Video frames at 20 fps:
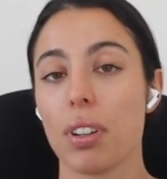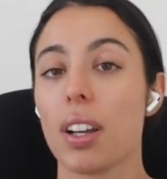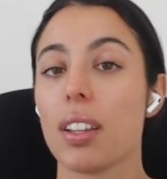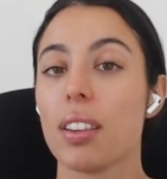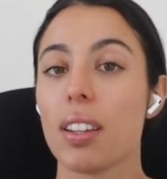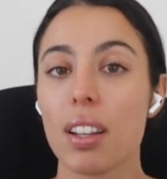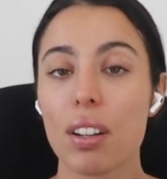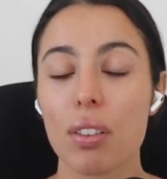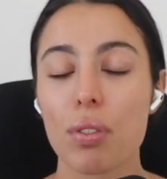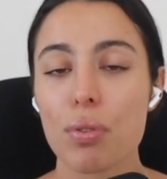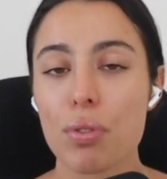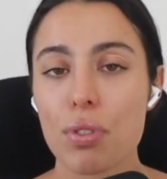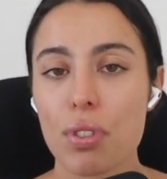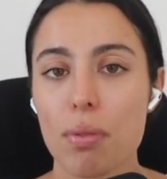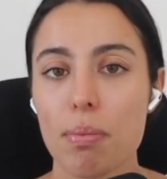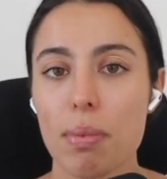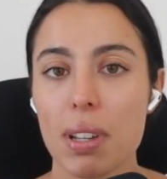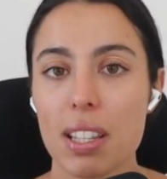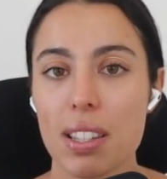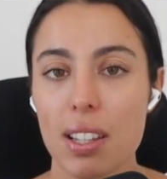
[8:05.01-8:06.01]
And that also
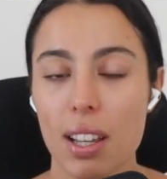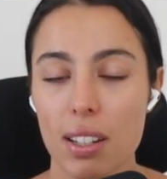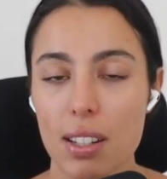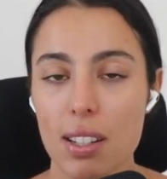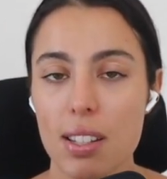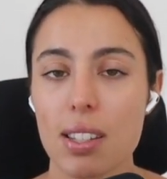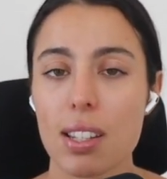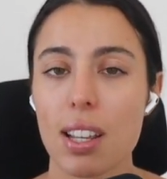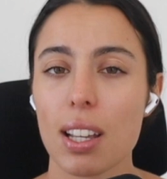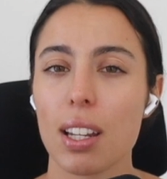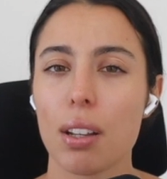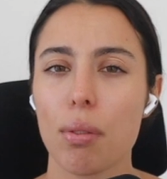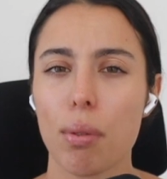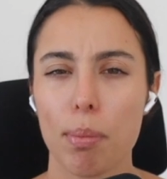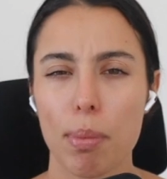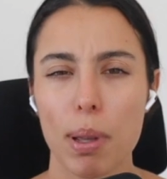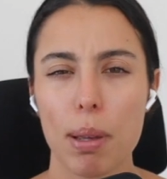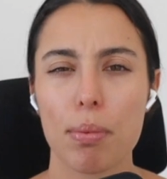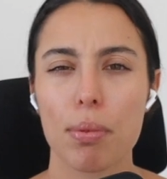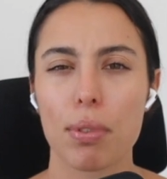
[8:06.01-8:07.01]
means understanding
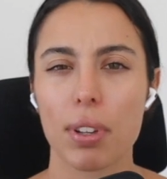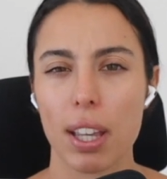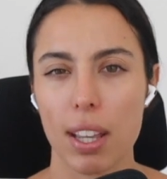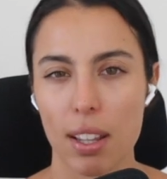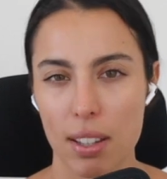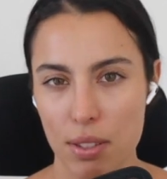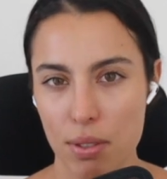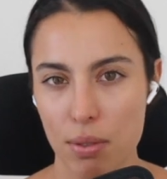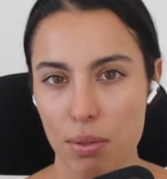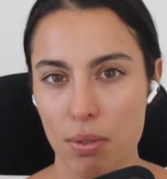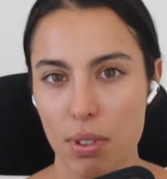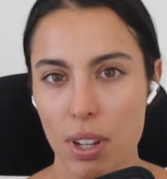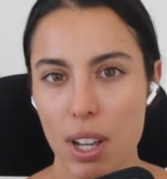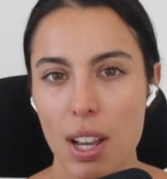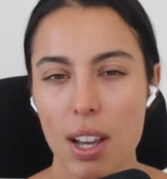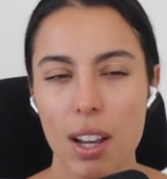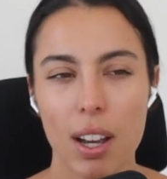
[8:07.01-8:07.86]
when people cancel.